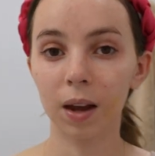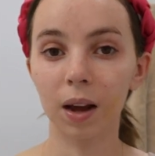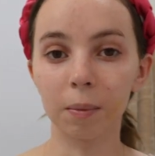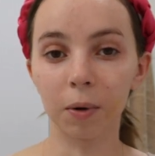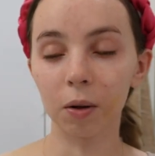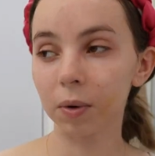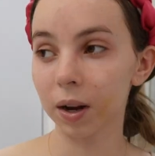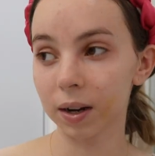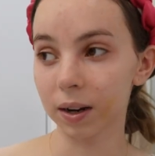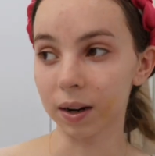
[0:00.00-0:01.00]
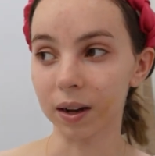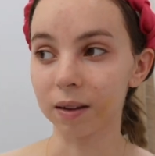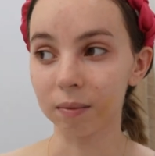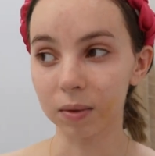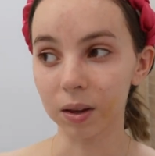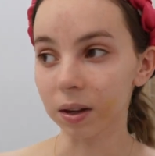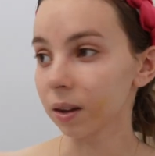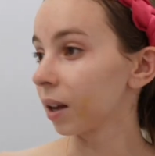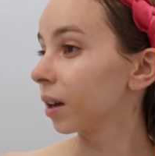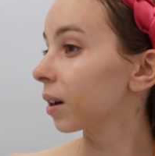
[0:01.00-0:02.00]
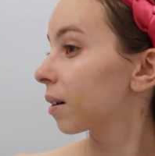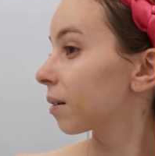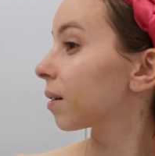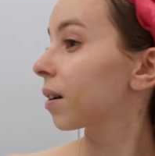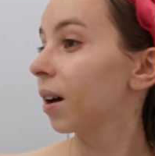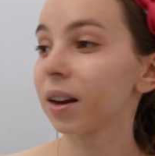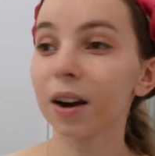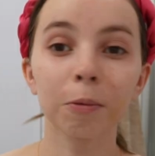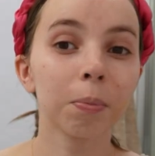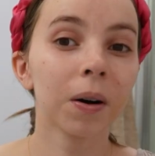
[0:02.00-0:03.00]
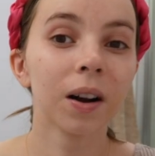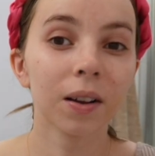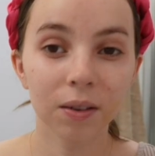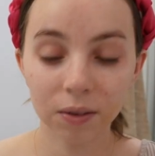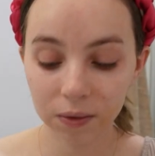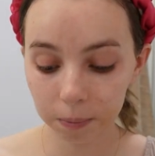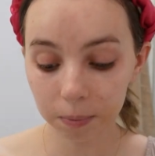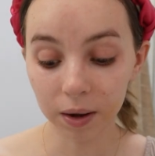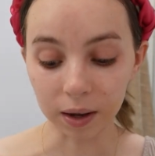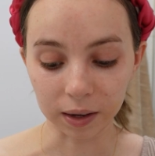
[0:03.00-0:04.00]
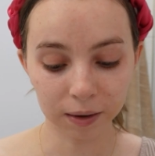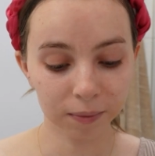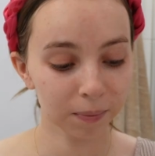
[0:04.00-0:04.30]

I'm all red and I look like I got punched, but